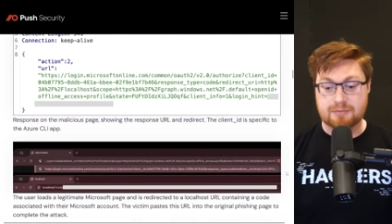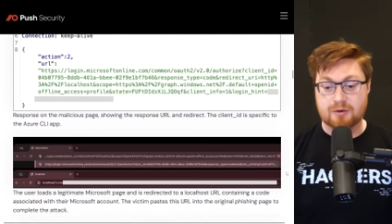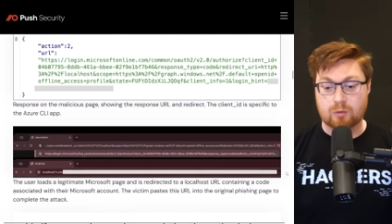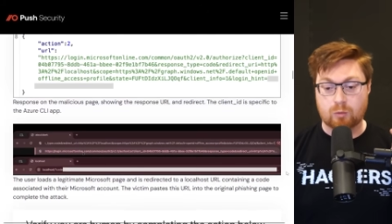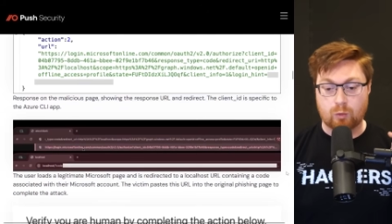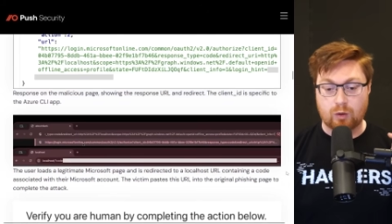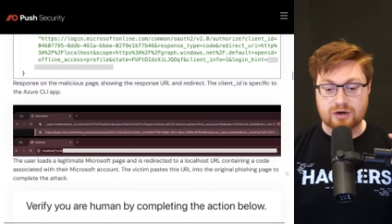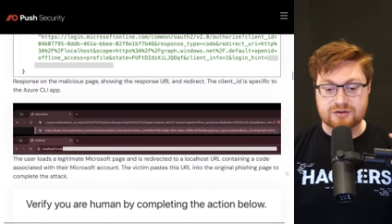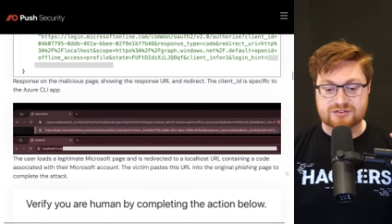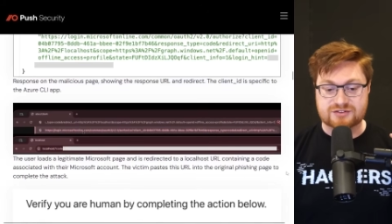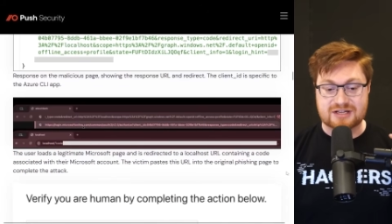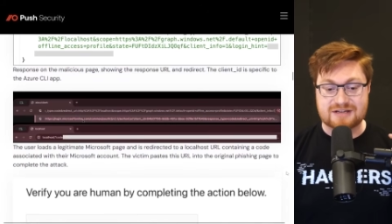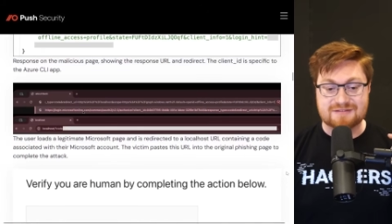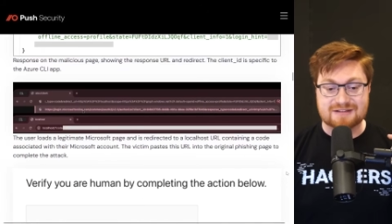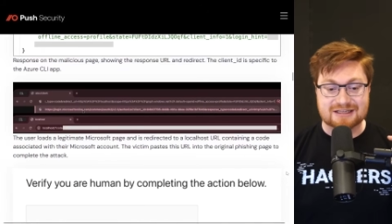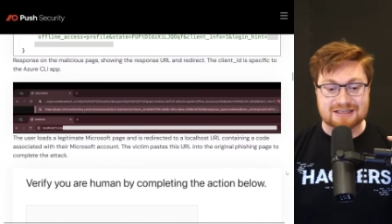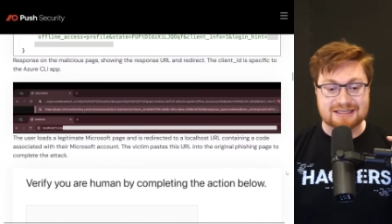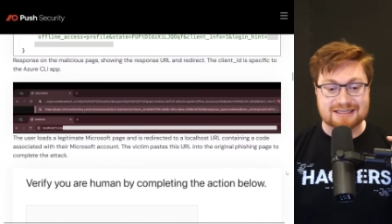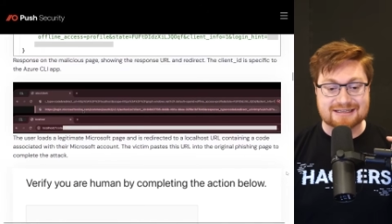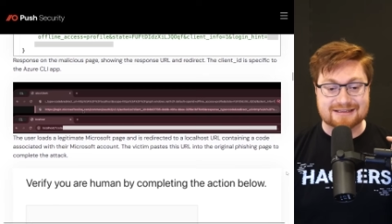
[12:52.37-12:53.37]
But once
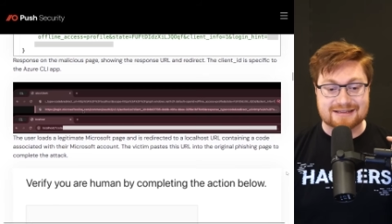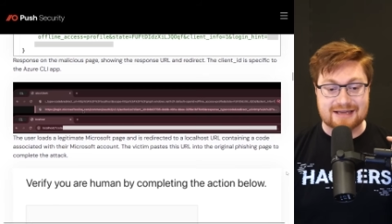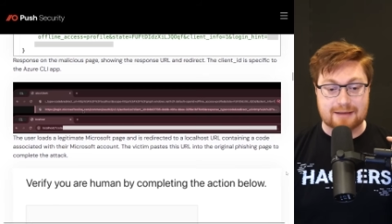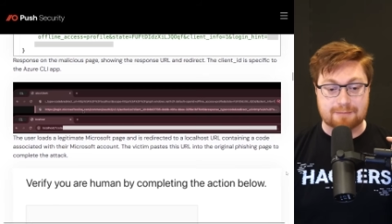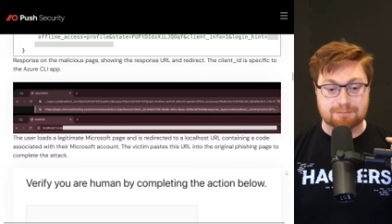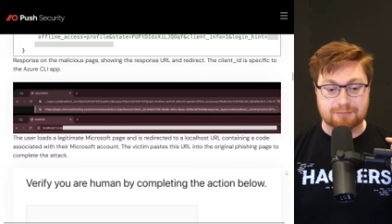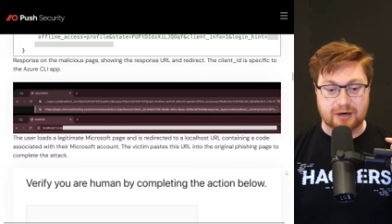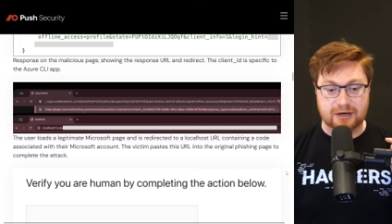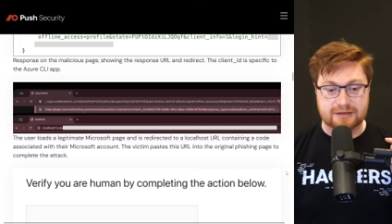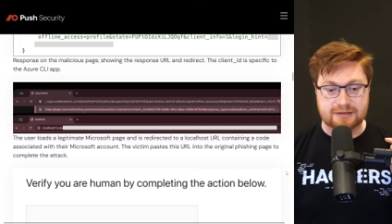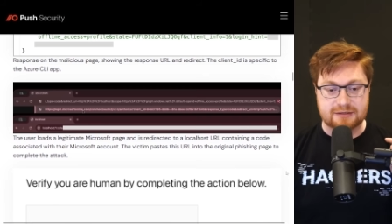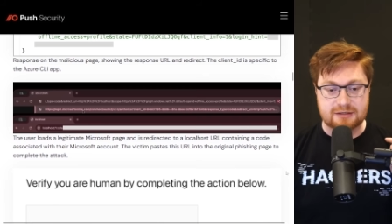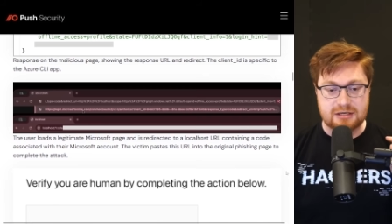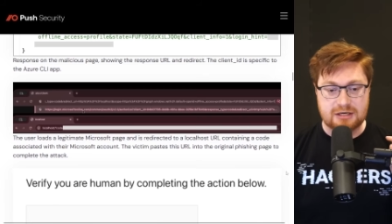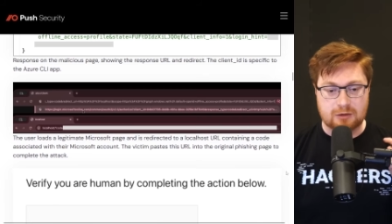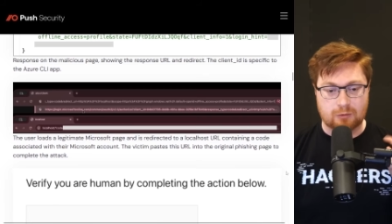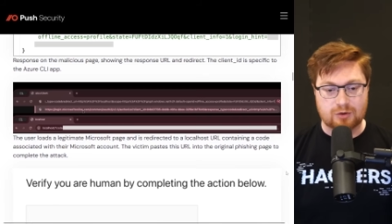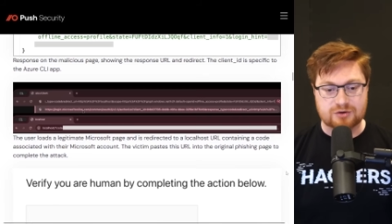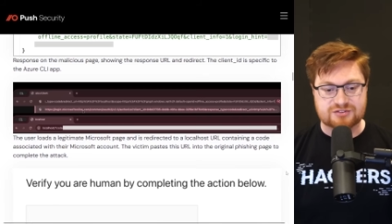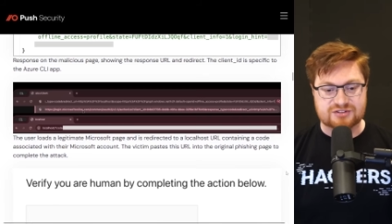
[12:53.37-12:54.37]
they've clicked that button,
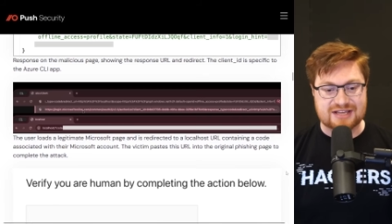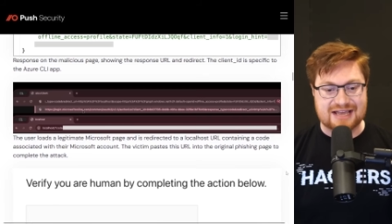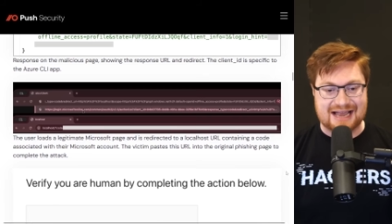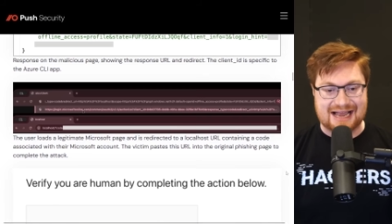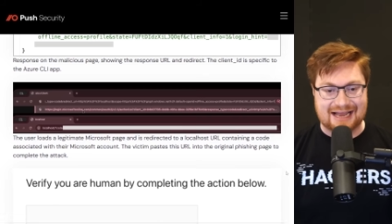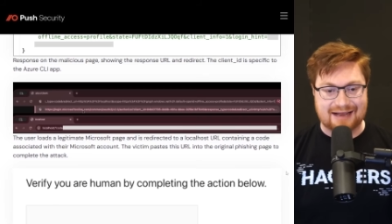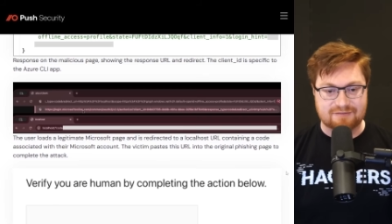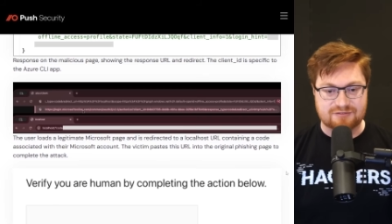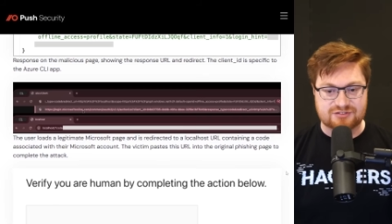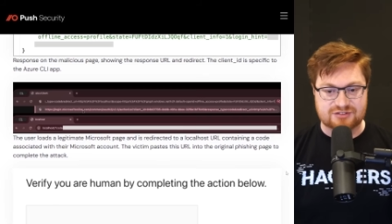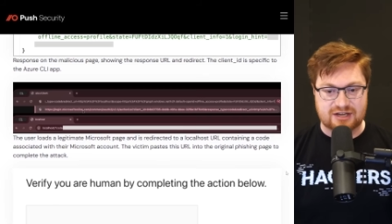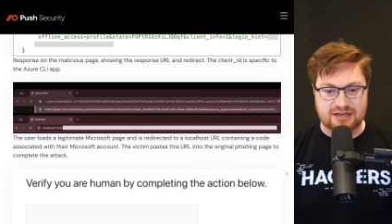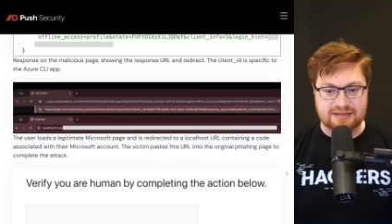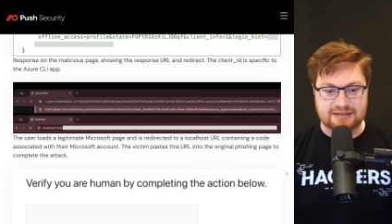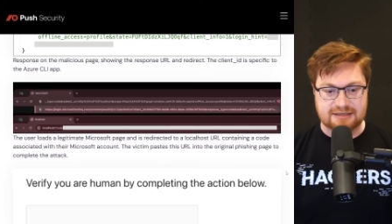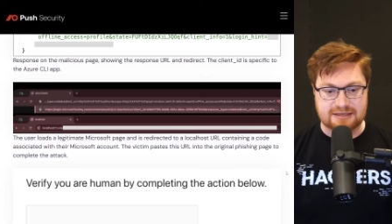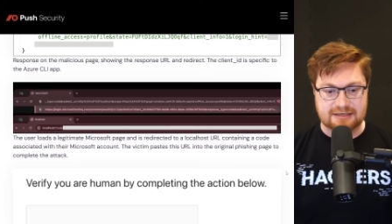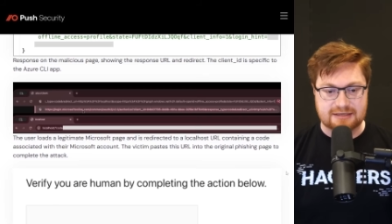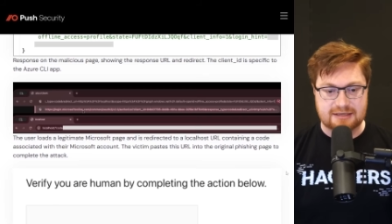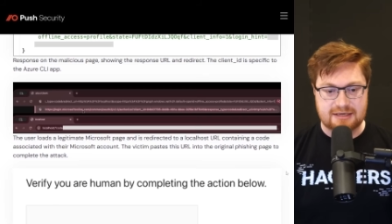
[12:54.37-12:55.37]
once they have
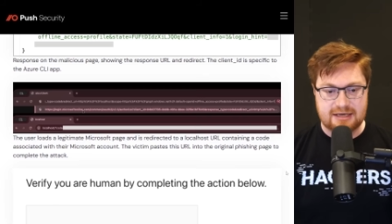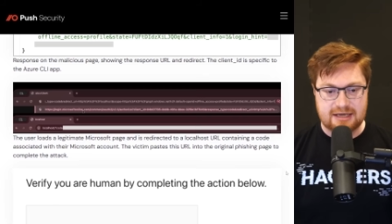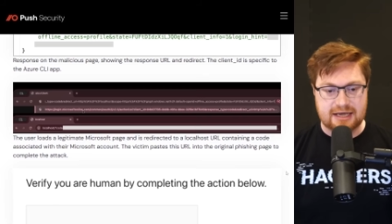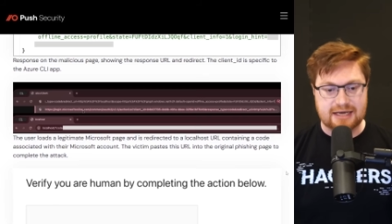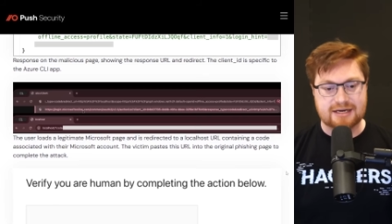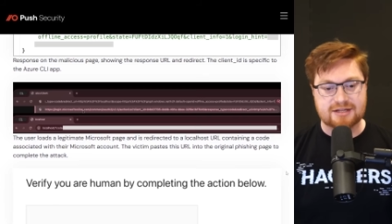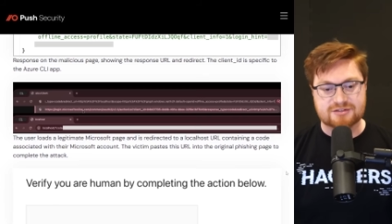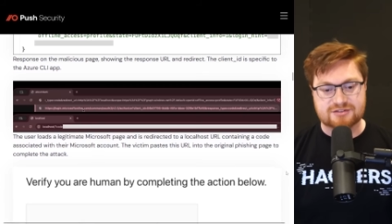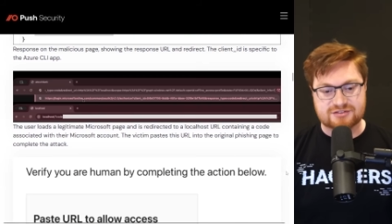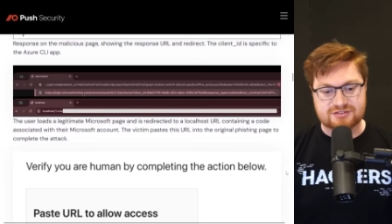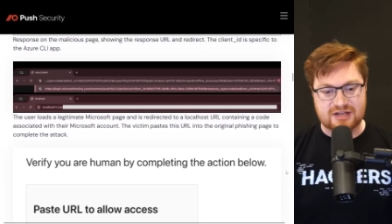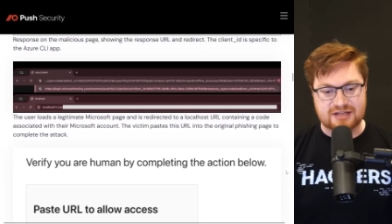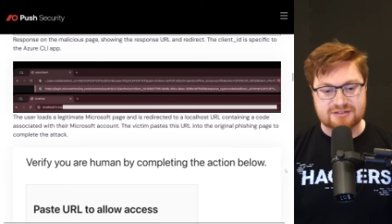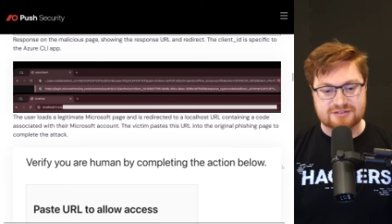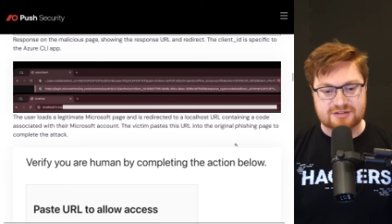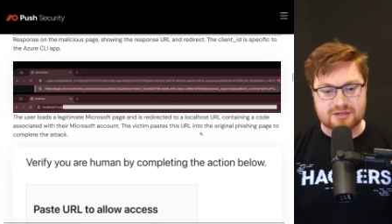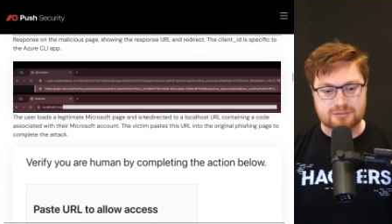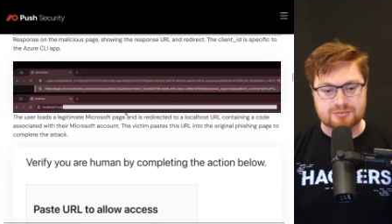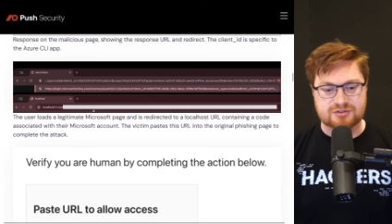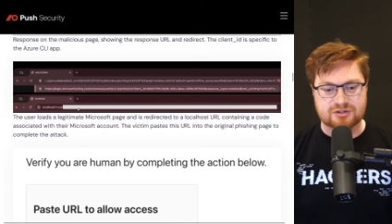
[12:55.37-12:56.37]
signed in, and it
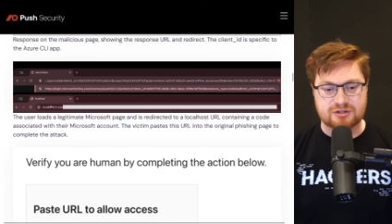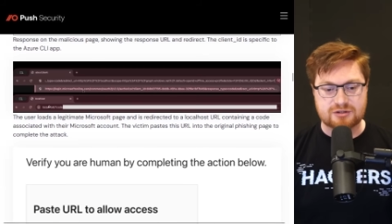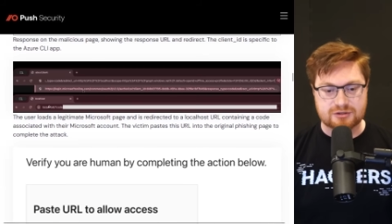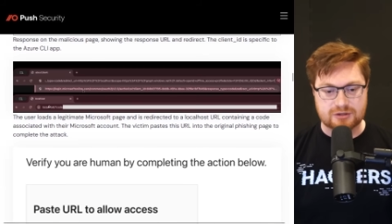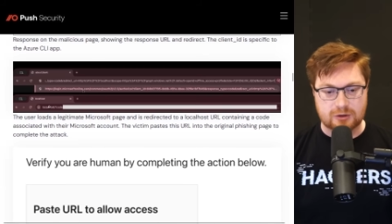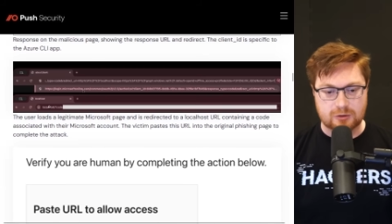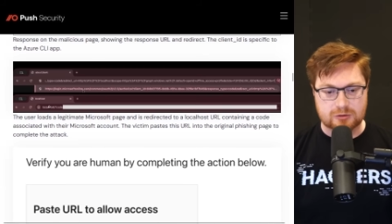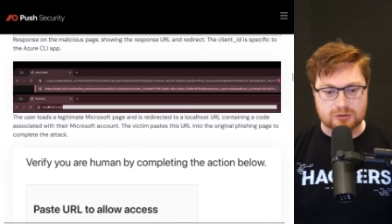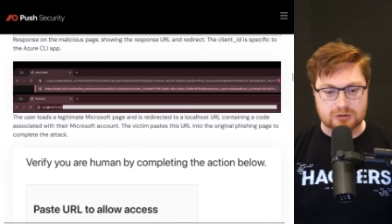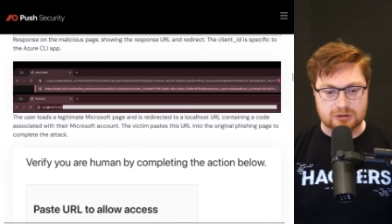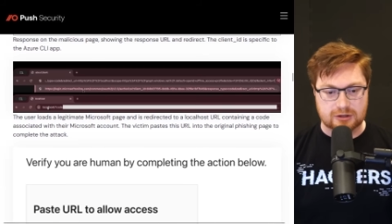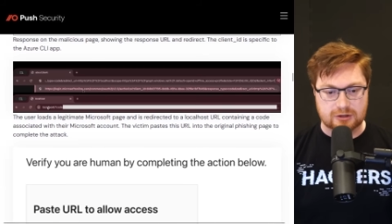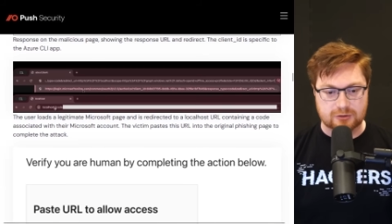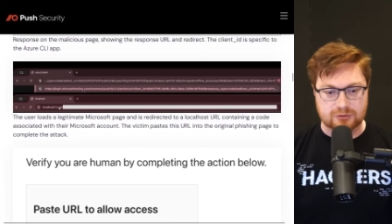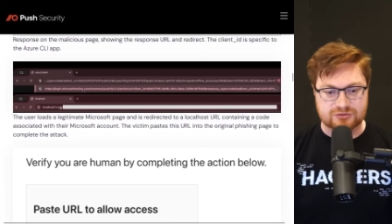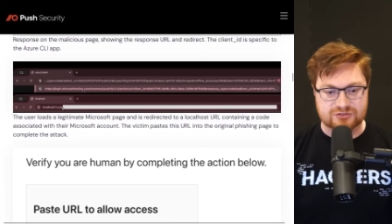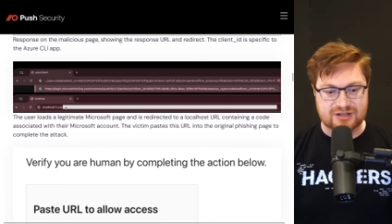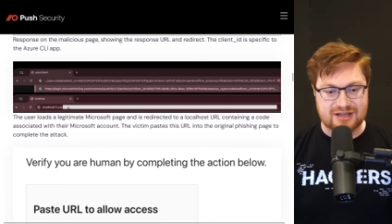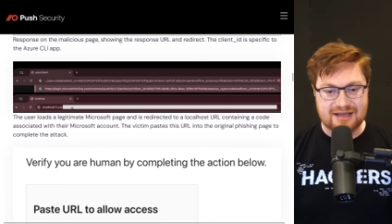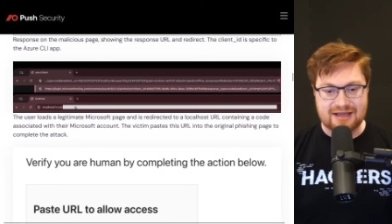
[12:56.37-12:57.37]
sends them to
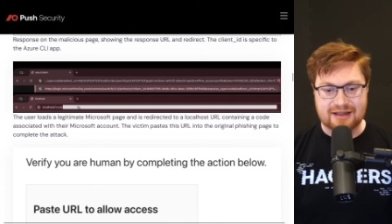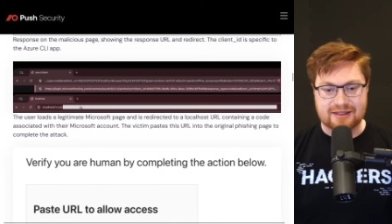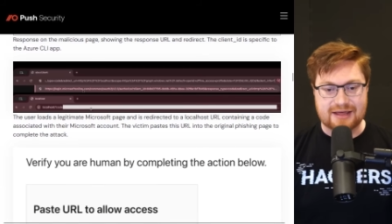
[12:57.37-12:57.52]
localhost,